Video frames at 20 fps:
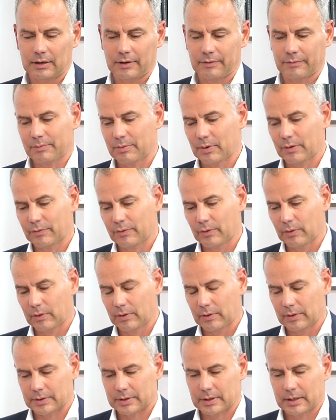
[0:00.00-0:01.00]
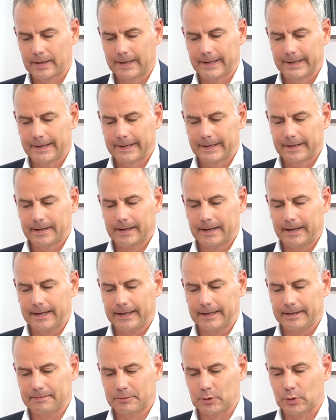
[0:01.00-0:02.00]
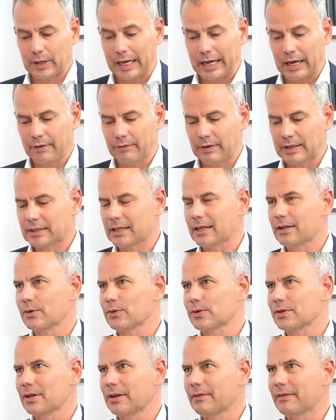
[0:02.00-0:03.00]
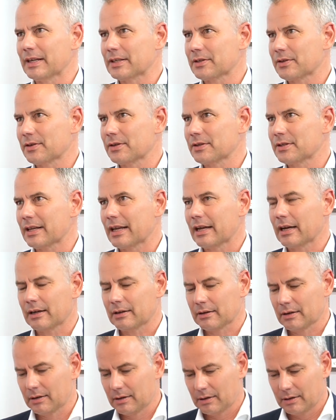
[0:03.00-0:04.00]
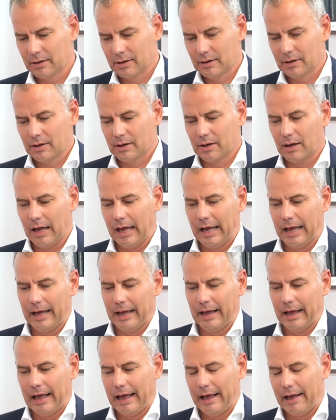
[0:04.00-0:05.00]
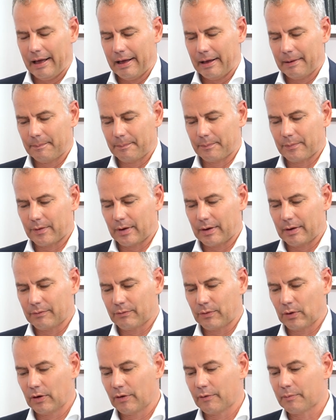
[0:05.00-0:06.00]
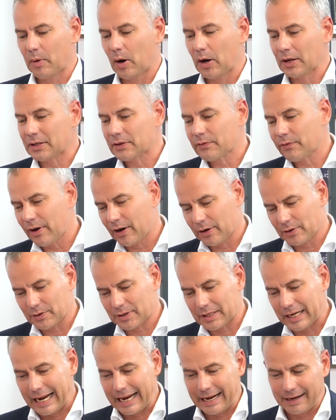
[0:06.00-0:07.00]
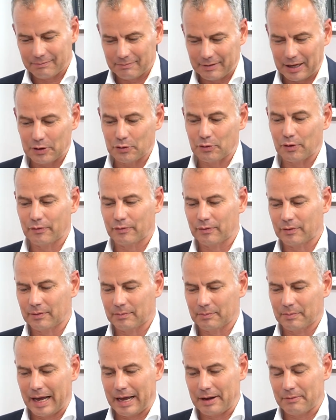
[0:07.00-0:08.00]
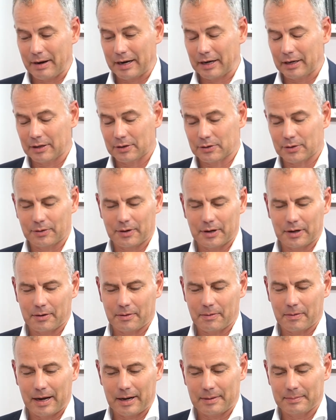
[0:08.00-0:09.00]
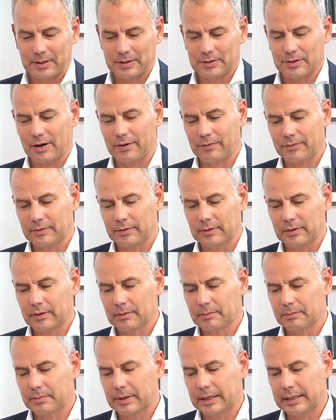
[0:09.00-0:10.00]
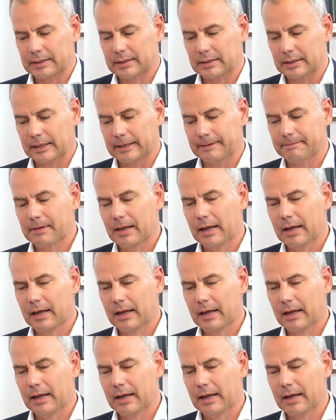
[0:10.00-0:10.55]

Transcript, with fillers: of portfolios uh, today of institutional investors, they're uh, uh, uh full of bonds. Fair to say they're driven by regulatory requirements often. But uh,